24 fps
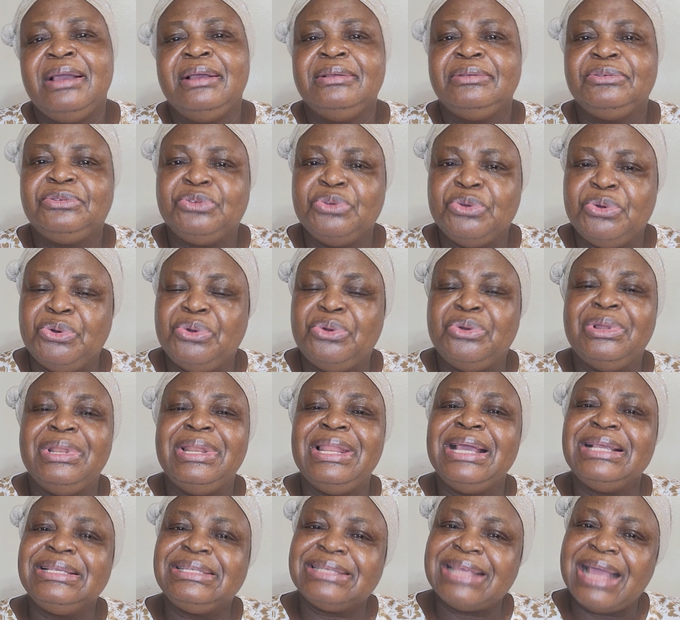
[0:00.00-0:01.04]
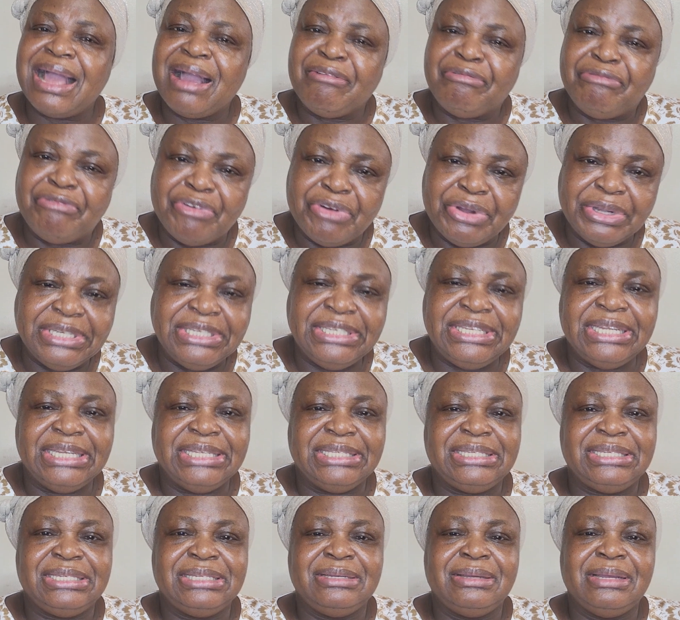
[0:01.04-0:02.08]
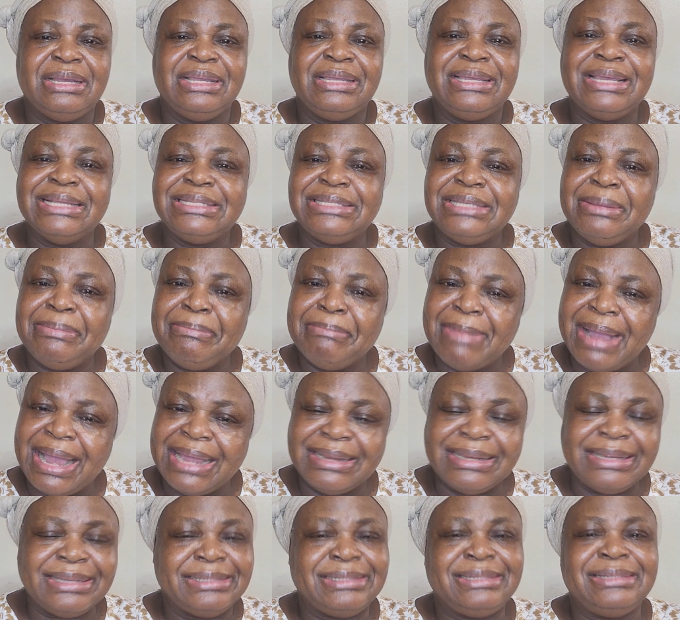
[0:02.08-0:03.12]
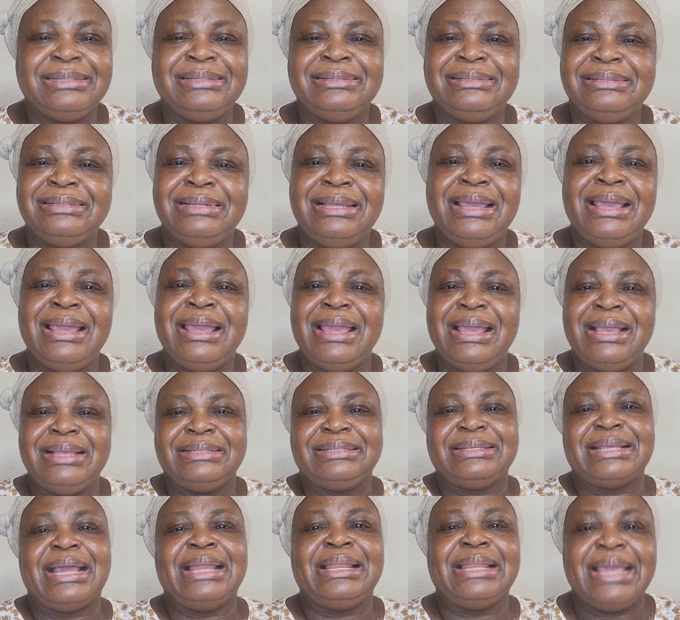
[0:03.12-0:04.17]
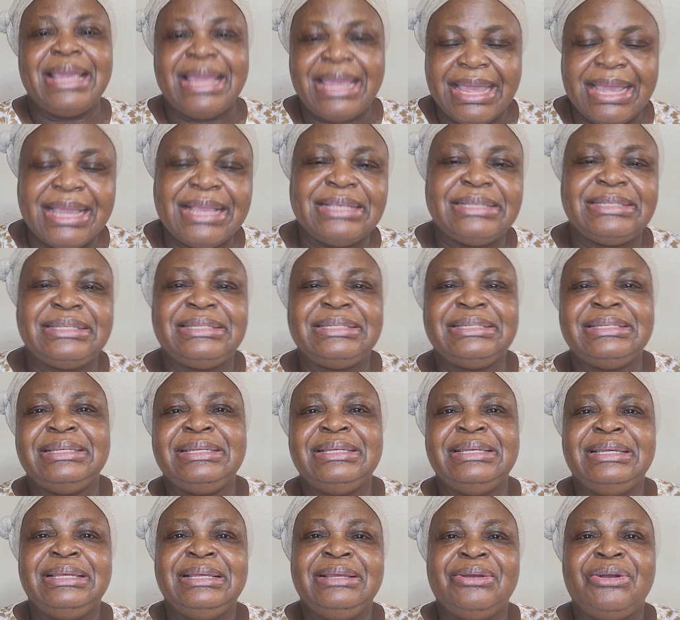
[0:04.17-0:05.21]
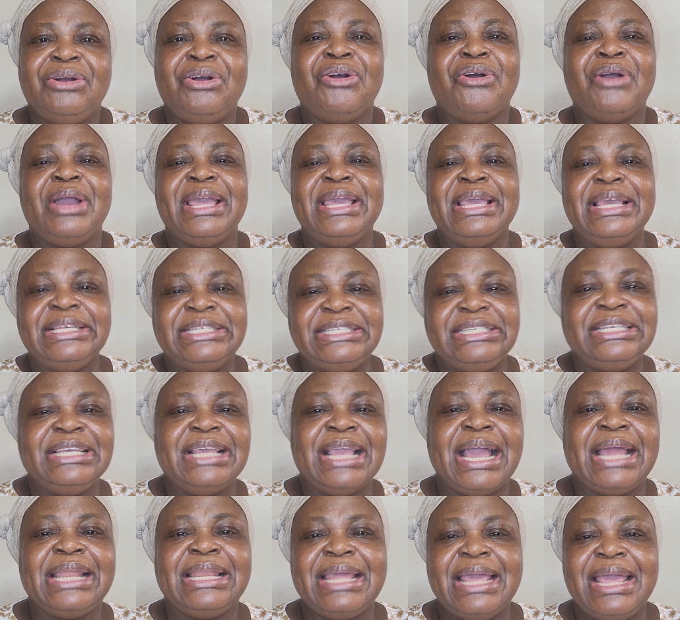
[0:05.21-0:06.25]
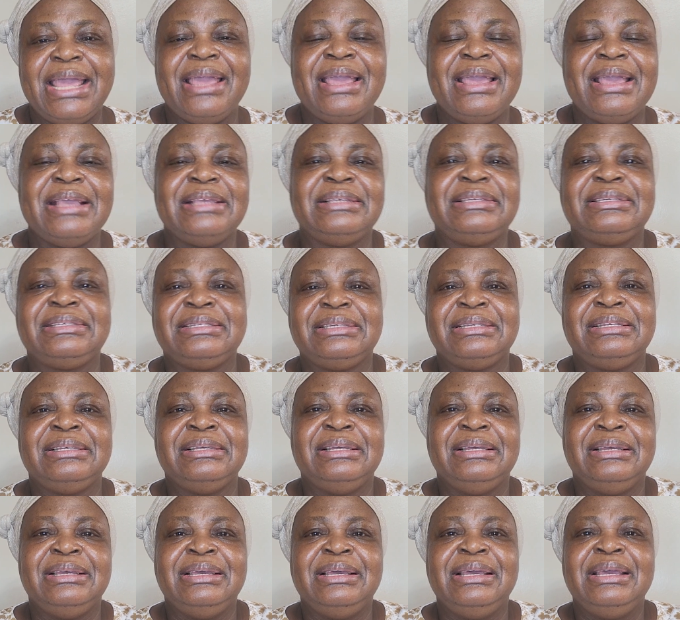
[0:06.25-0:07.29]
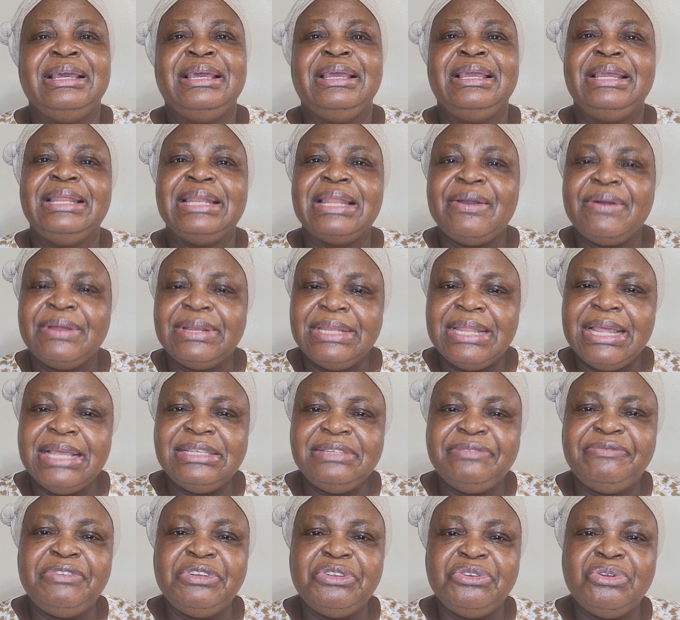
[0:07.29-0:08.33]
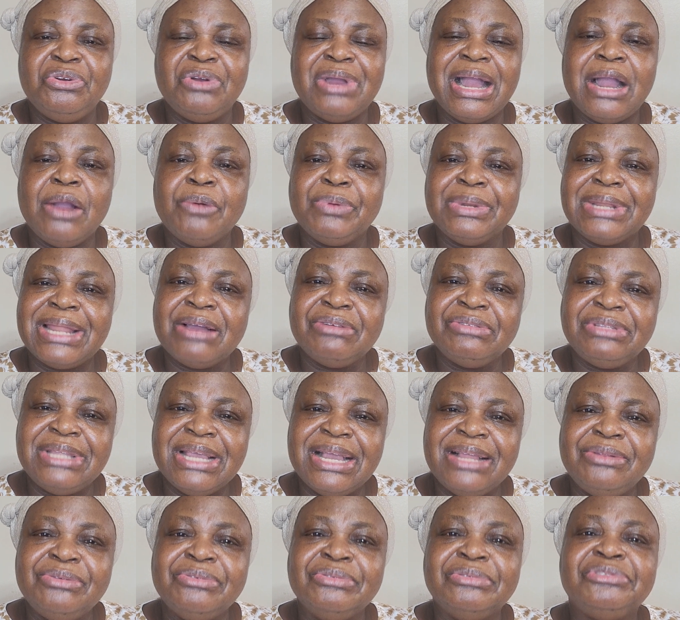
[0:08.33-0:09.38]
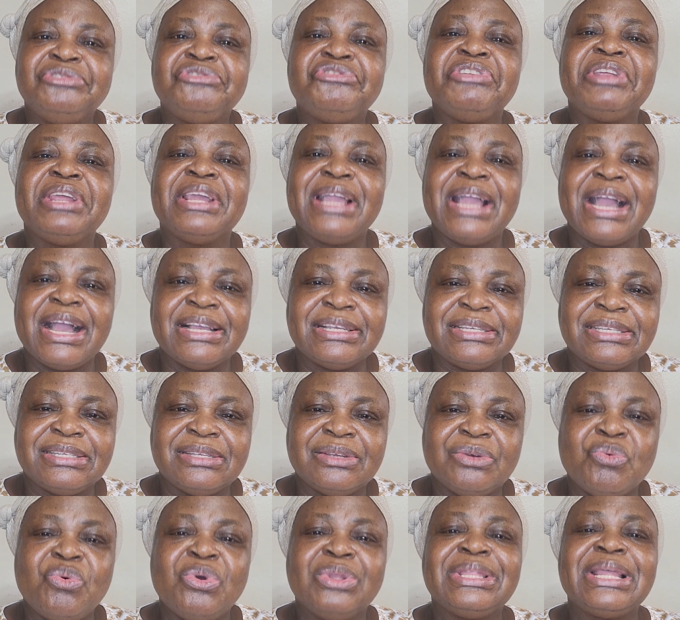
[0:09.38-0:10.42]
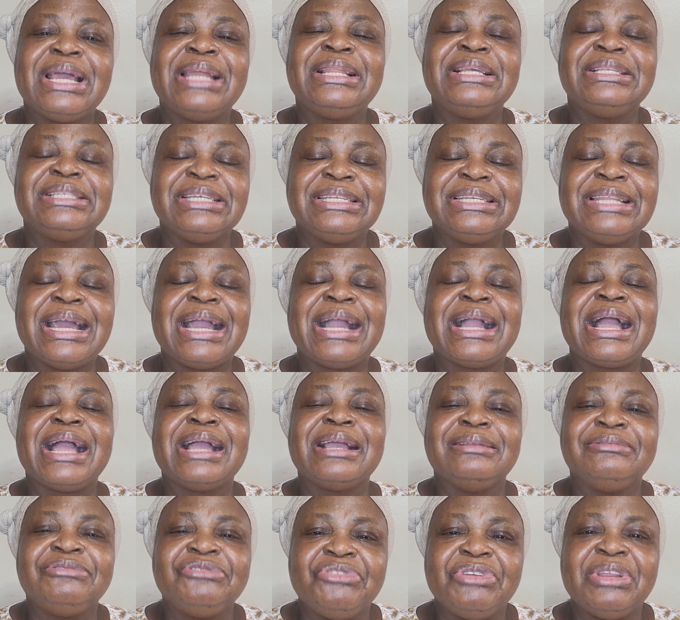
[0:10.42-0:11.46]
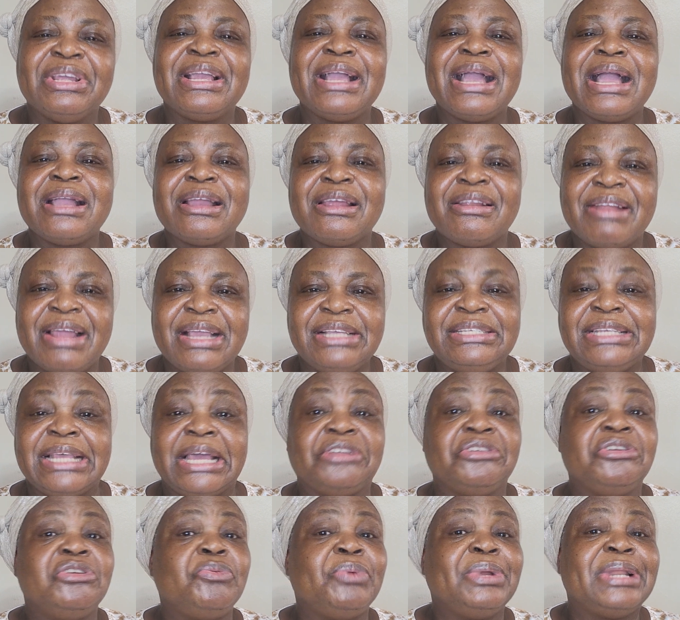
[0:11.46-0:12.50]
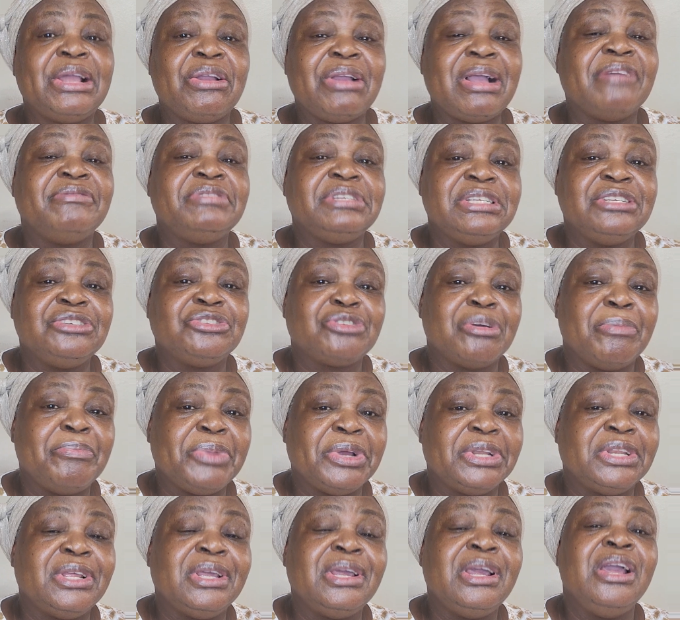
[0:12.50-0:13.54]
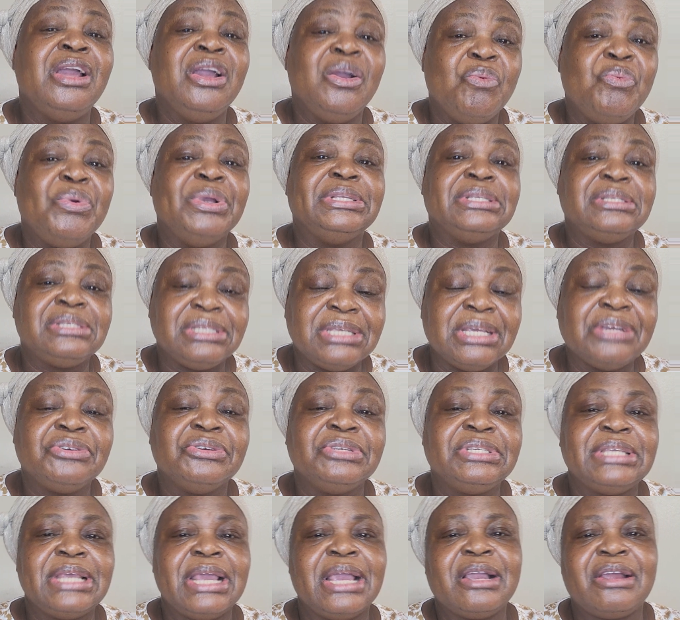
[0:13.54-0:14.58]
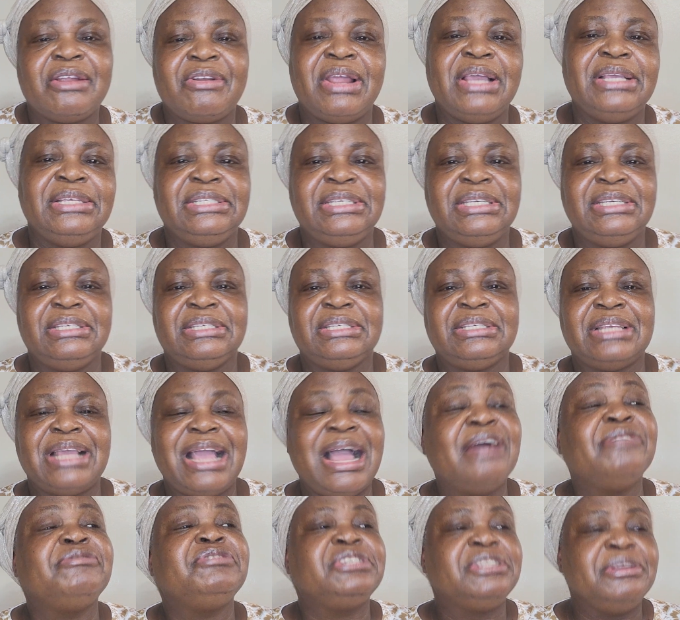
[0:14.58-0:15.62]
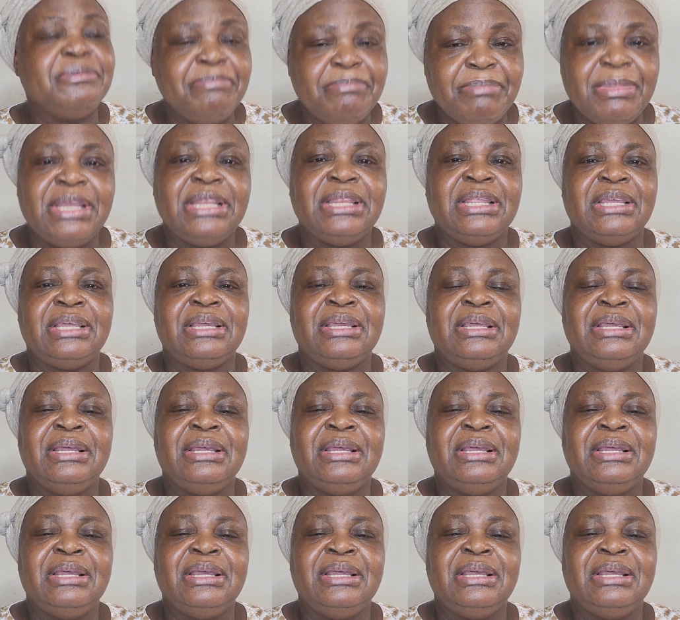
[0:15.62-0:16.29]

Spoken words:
So let's avoid it, getting married, AS and AS, or AC and AS. In our next video, I will now tell you triggers. What are the things that can trigger crisis? I don't know whether you have seen somebody with sickle cell crisis. I've seen many.